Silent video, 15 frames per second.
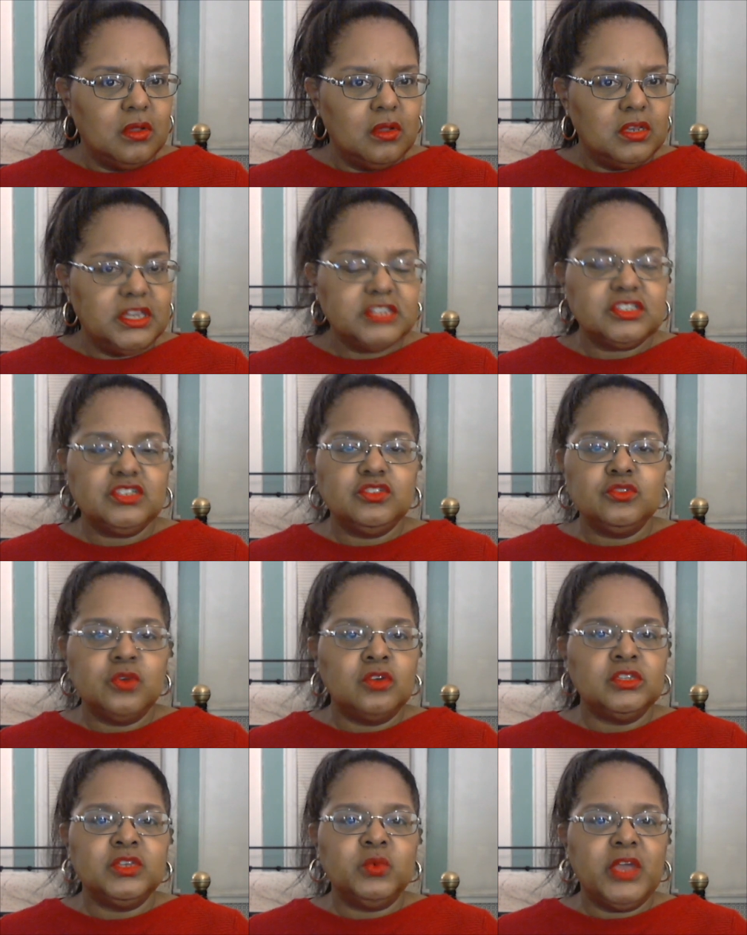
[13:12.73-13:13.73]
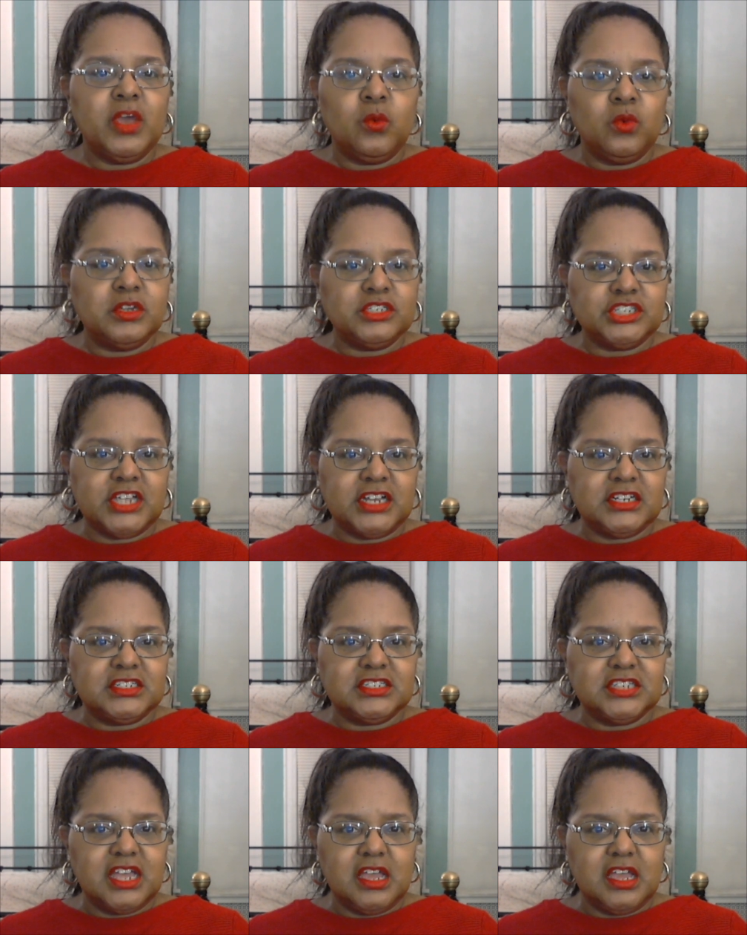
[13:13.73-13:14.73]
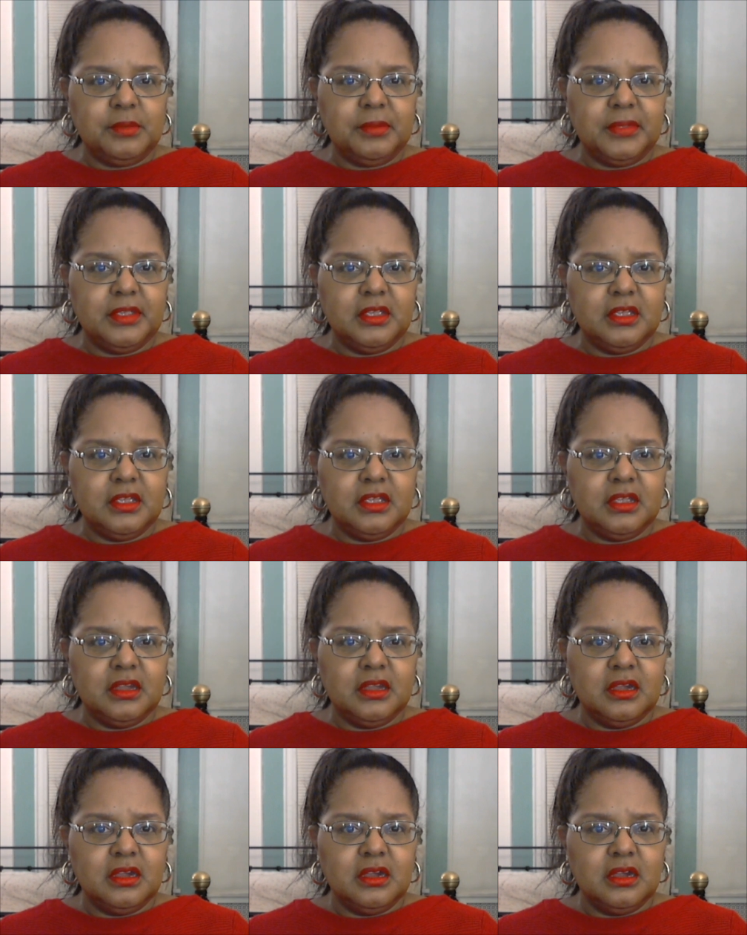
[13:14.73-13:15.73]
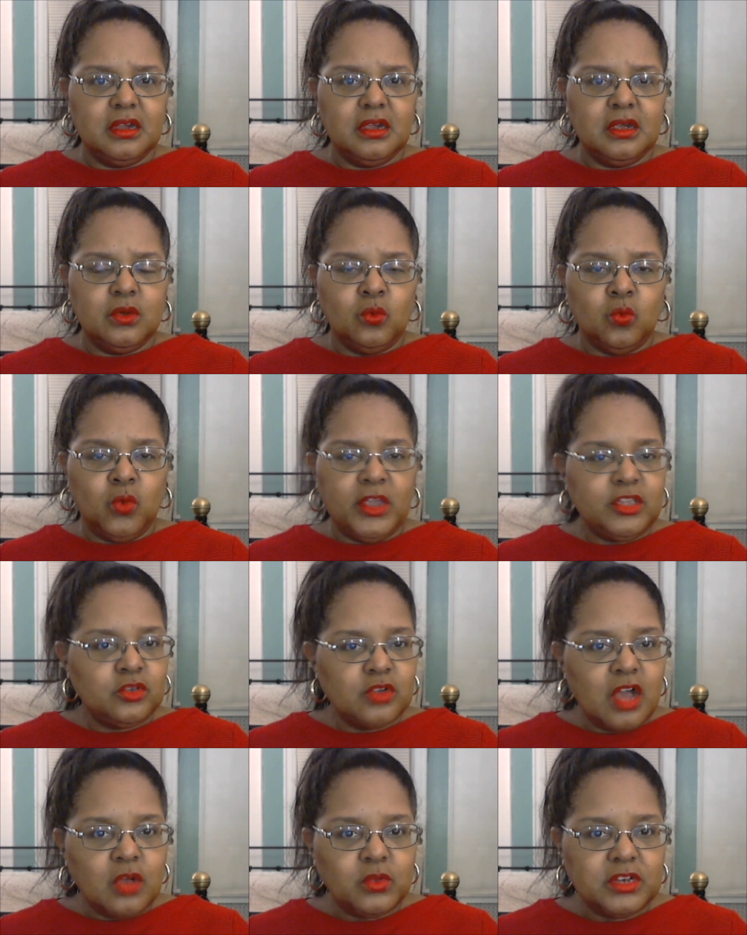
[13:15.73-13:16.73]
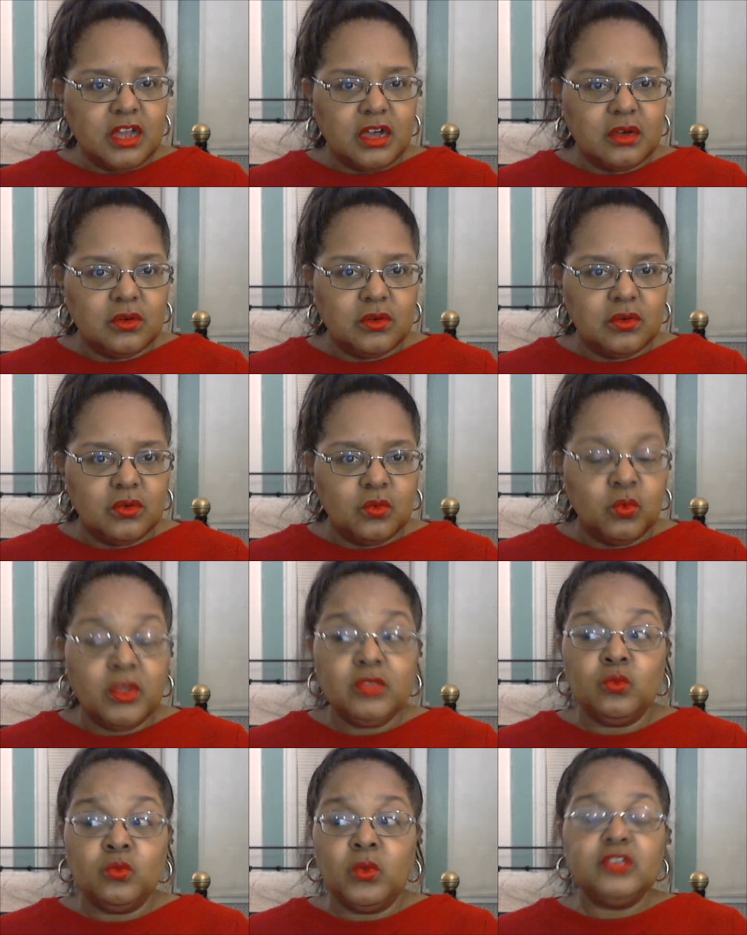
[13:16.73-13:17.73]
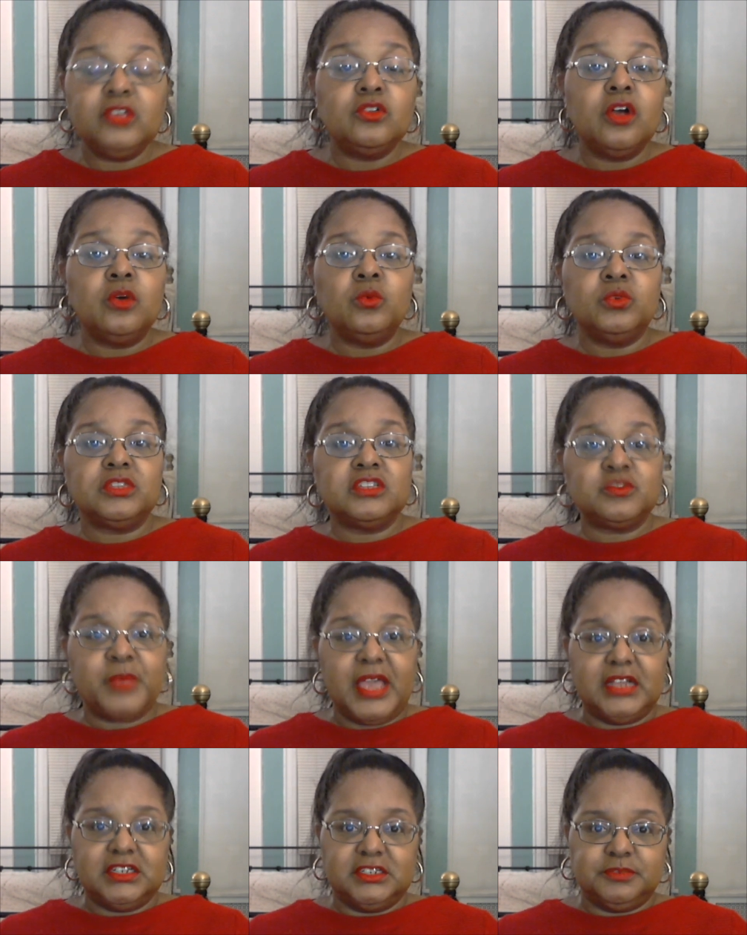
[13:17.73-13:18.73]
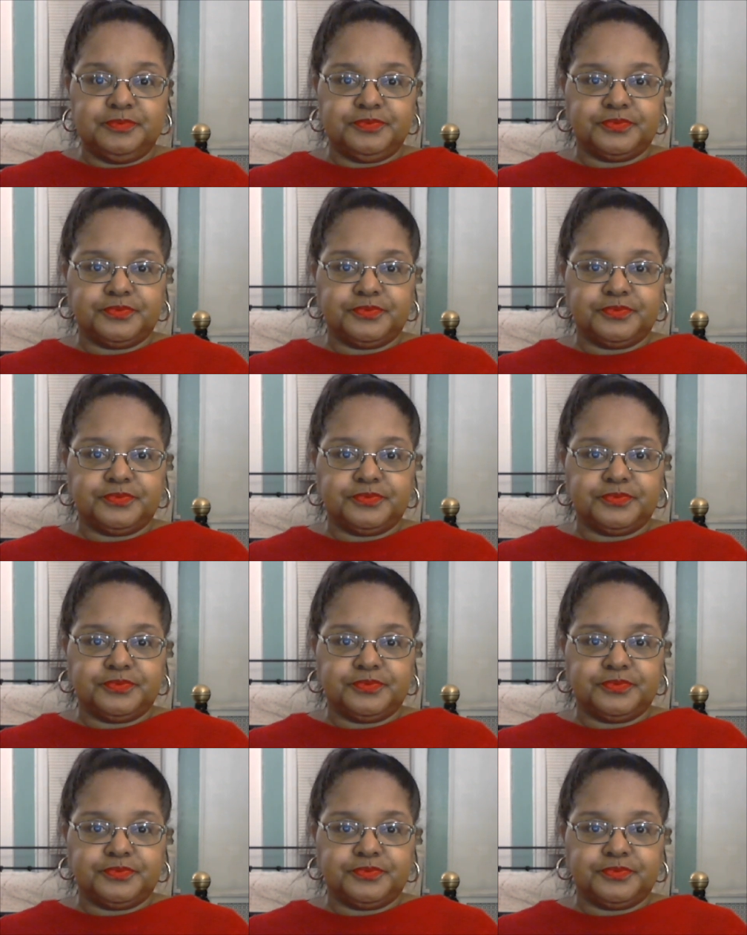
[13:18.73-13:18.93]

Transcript: Nikki, you only wear one shade at a time. Where you going though? Where, where you going with this palette?